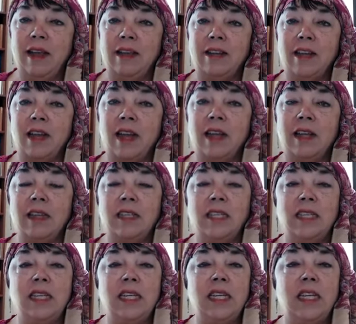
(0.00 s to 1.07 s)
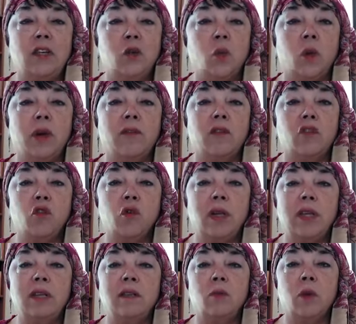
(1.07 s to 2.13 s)
and tying his steed to one of the
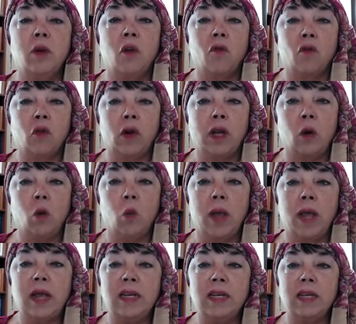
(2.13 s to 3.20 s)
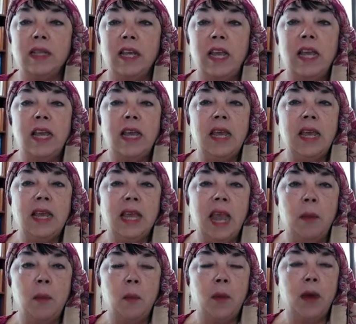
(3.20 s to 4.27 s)
trees, went over a little way till he
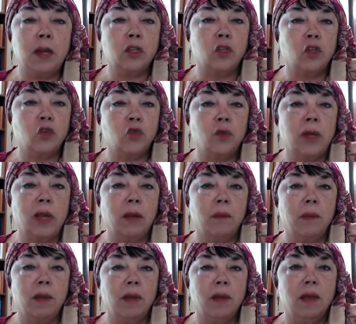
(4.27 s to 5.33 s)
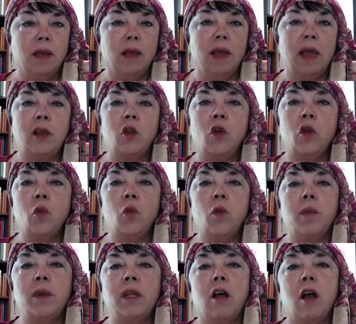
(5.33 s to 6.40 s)
came upon a stream, and heard a
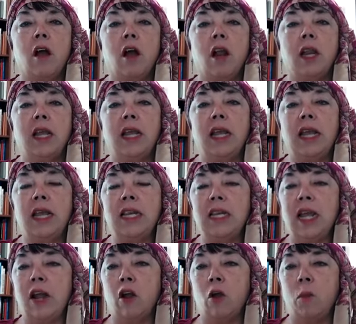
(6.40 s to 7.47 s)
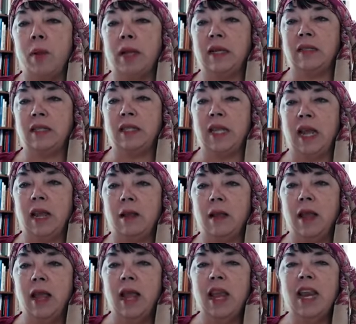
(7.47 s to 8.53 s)
woman calling in Arabic and saying,
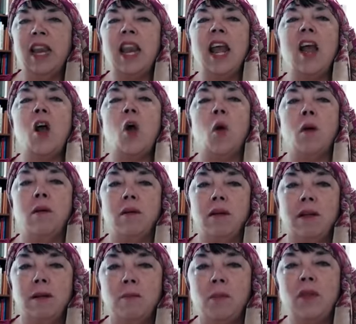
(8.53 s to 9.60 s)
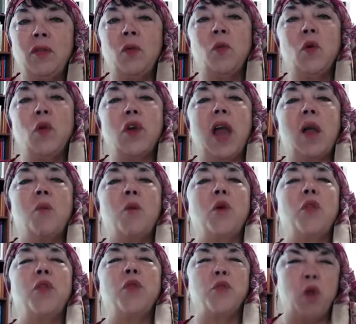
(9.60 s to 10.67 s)
"Now, by the word, I will
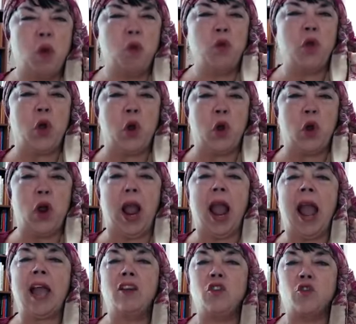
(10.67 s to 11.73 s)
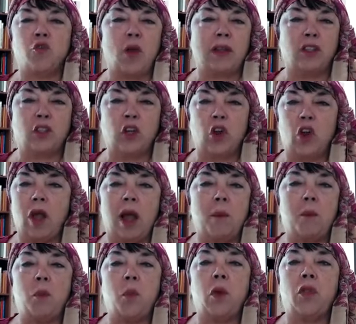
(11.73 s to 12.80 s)
throw her and truss her up
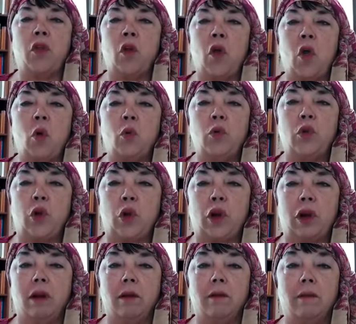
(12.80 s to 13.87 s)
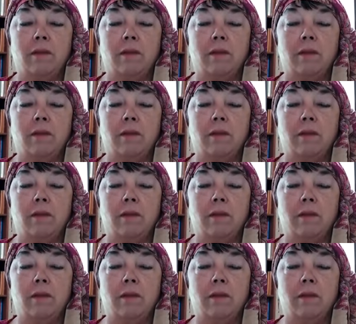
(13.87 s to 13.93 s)
with her own girdle."